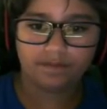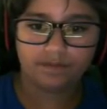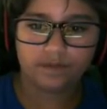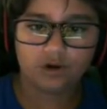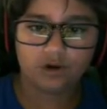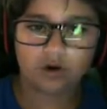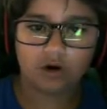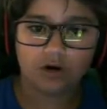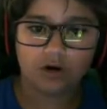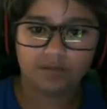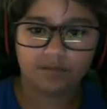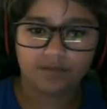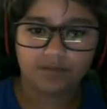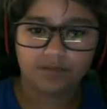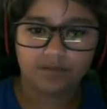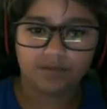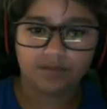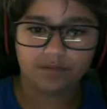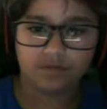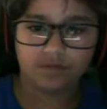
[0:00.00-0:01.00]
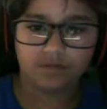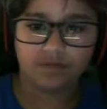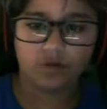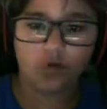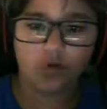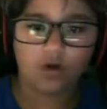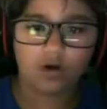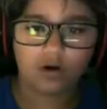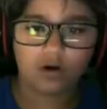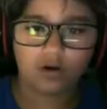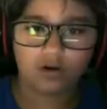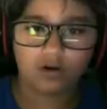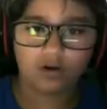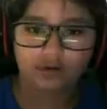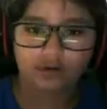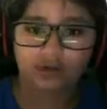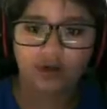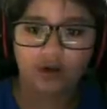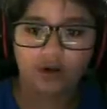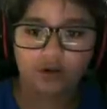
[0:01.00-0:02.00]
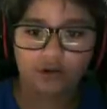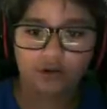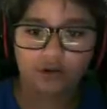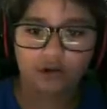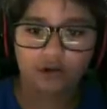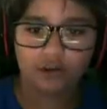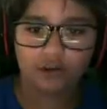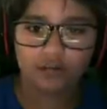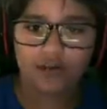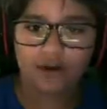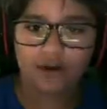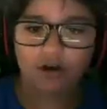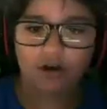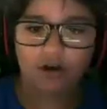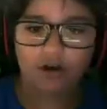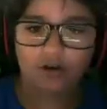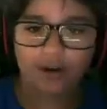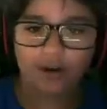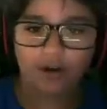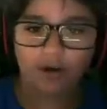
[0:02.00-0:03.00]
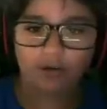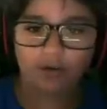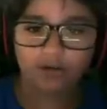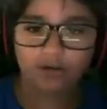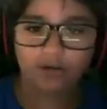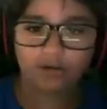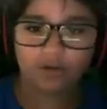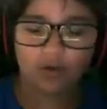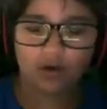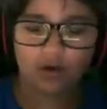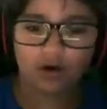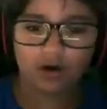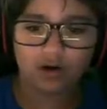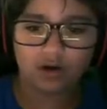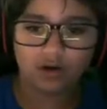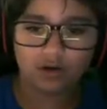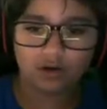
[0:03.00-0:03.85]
Or four. No, yeah, okay, O oh is four.